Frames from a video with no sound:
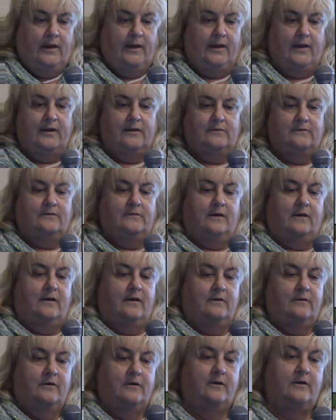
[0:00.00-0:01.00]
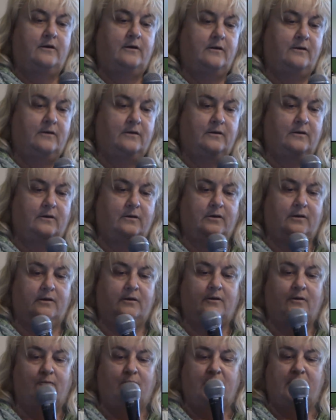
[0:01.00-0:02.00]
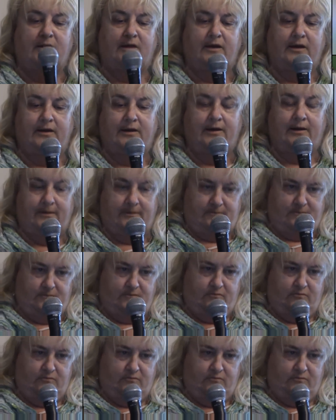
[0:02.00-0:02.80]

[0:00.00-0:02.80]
And uh, what I